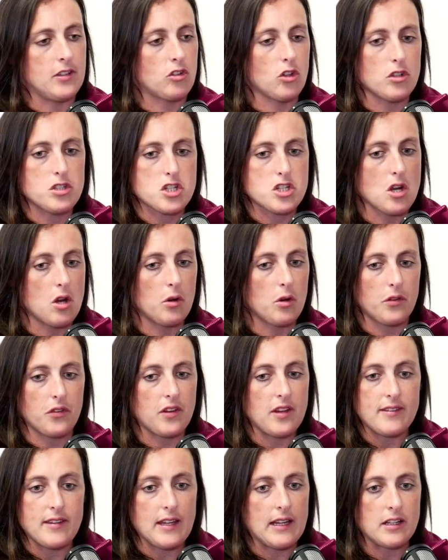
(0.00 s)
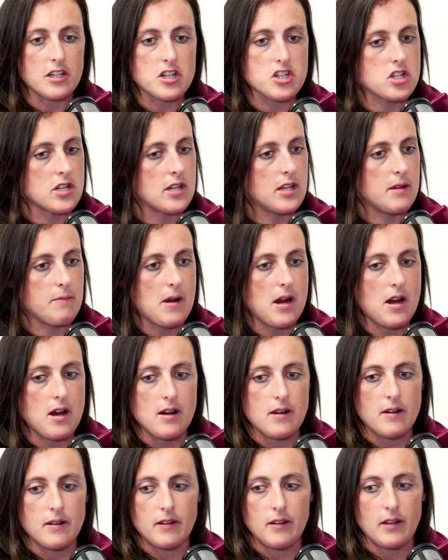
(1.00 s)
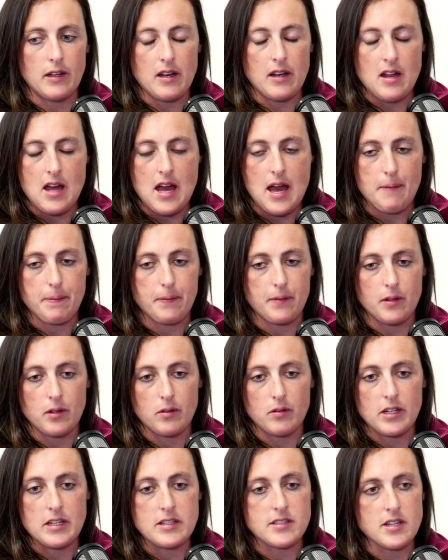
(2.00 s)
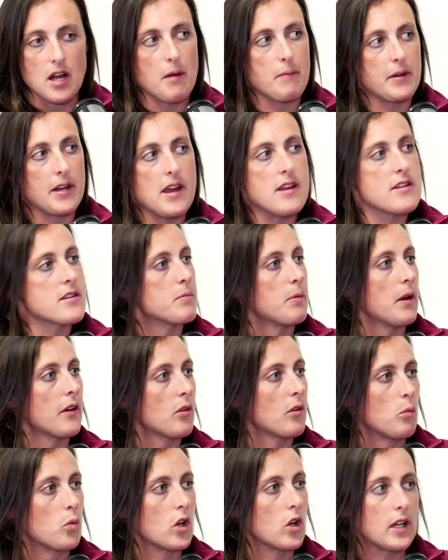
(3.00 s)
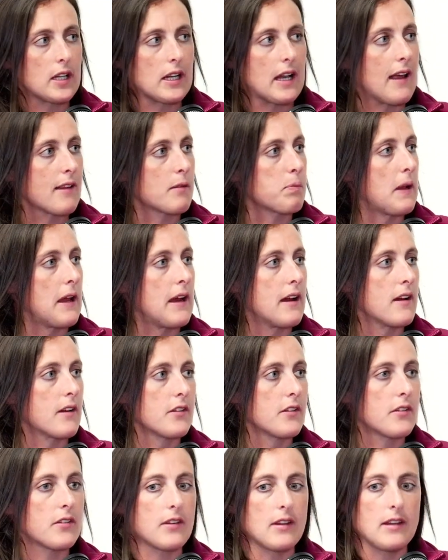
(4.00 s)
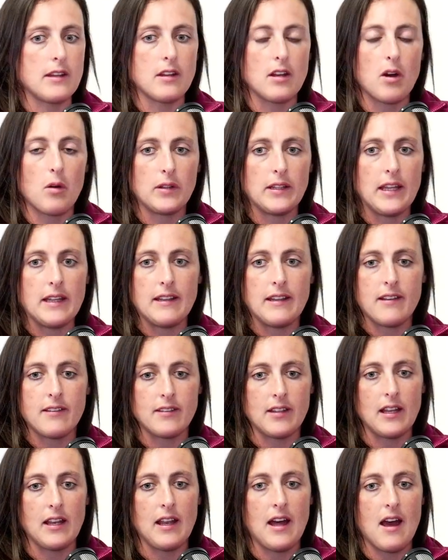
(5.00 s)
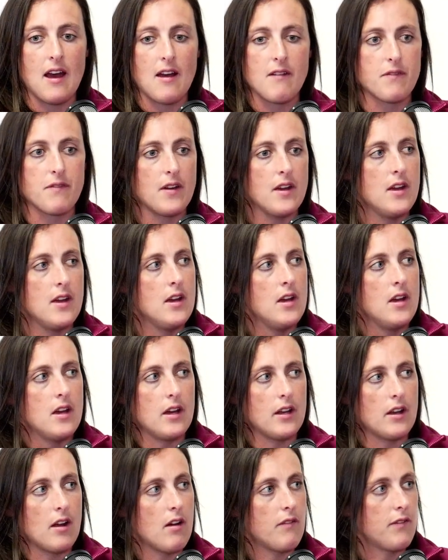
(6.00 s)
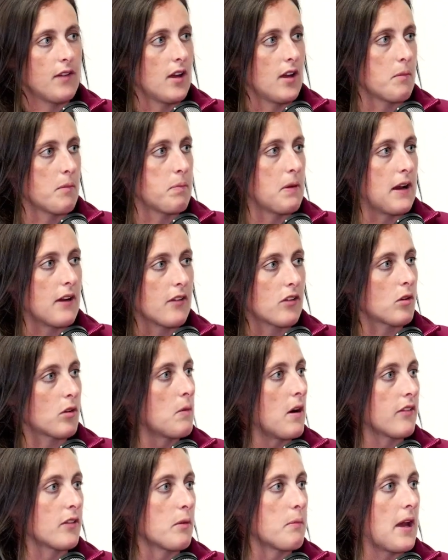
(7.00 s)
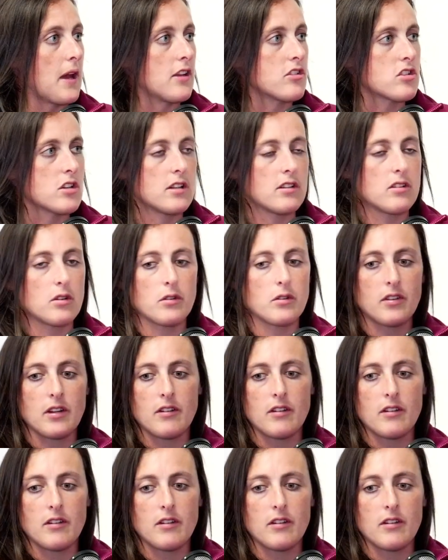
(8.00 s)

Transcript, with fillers: it just shows this English team are absolutely dominated by some world-class players, you know, and then they still have an awful lot of players come off the bench and do